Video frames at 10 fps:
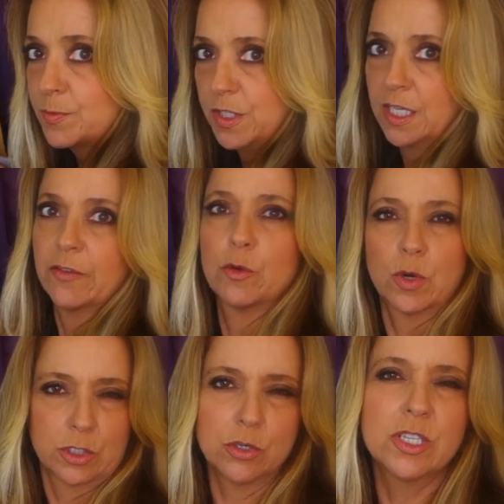of pink
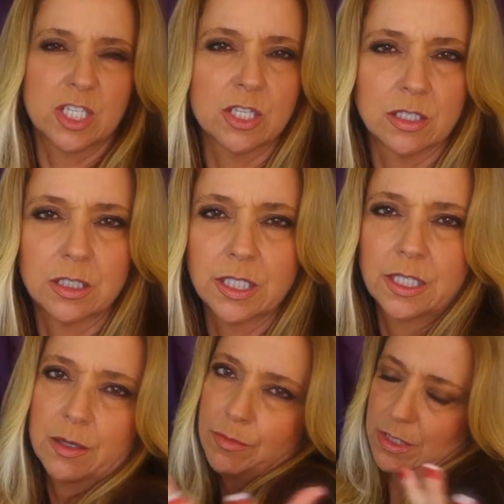everywhere
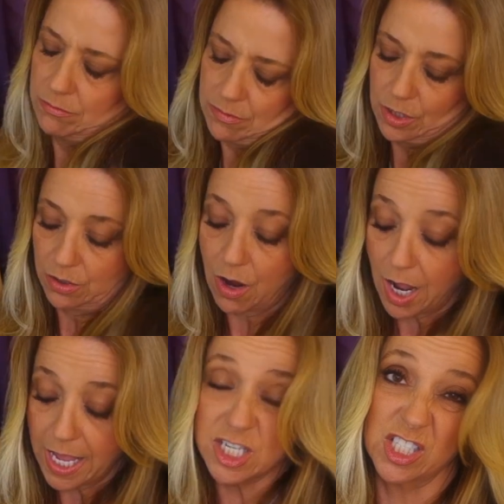traditionally. I mean, you know,
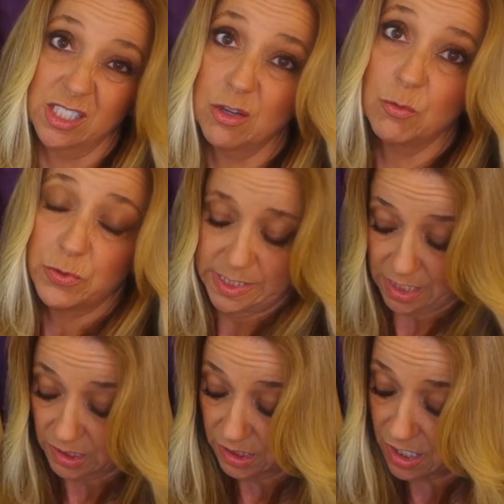I actually know boys
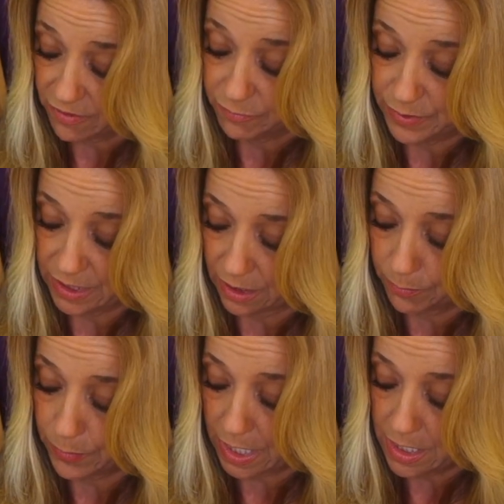that love pink,
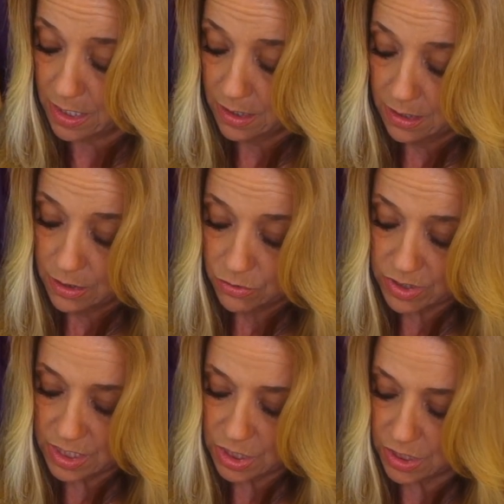but
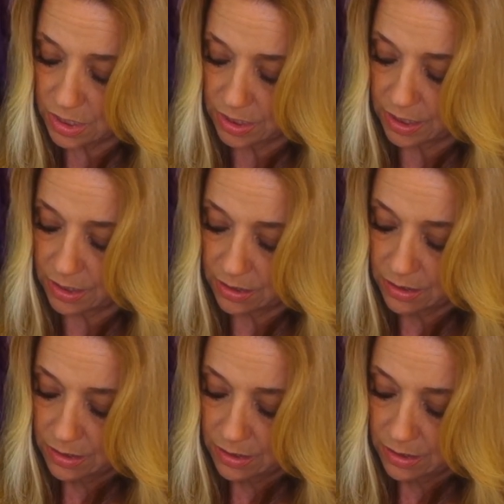traditionally